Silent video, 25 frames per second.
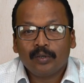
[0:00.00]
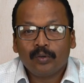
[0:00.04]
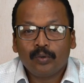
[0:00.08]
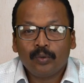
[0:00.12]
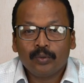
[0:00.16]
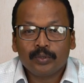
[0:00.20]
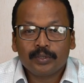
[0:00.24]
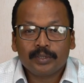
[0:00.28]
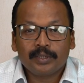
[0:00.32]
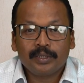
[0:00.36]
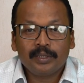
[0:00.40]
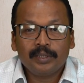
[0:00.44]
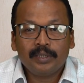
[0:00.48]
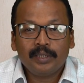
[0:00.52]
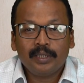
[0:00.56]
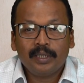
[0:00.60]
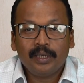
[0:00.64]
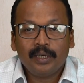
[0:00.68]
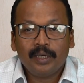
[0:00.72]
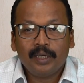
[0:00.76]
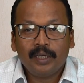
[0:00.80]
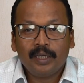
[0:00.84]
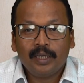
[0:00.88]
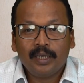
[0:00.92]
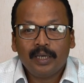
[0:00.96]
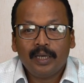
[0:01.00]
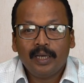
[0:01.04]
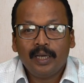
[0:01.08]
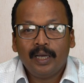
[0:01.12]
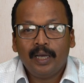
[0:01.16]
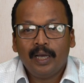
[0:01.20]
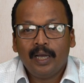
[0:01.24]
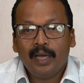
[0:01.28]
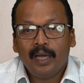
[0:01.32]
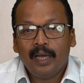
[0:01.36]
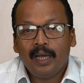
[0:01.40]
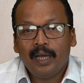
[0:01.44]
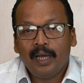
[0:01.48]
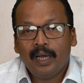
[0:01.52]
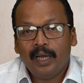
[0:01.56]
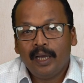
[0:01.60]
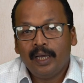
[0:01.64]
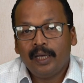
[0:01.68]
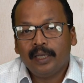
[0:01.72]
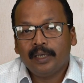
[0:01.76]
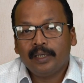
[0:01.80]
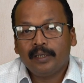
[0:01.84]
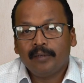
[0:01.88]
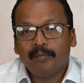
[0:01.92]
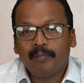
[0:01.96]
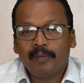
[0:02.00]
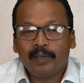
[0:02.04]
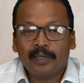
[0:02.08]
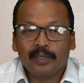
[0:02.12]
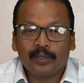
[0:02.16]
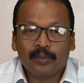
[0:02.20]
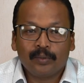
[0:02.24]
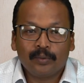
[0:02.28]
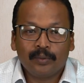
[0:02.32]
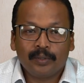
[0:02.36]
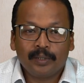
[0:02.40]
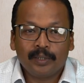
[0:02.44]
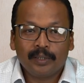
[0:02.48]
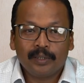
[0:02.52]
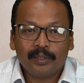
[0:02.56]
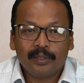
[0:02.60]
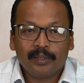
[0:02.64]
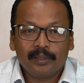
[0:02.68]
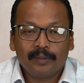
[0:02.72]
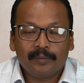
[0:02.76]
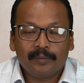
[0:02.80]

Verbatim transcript: coaching and mentoring.